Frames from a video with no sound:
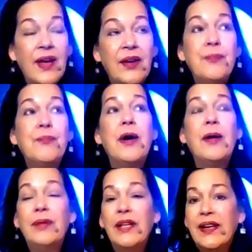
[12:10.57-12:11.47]
out in
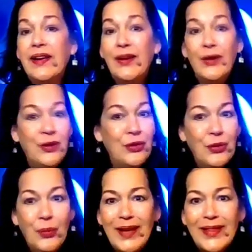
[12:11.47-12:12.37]
public,
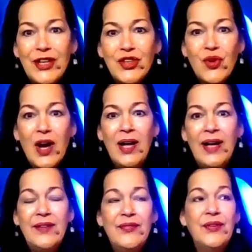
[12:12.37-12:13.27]
the way they
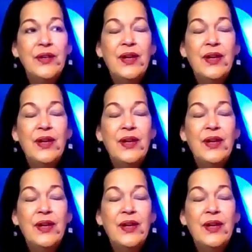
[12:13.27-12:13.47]
drive.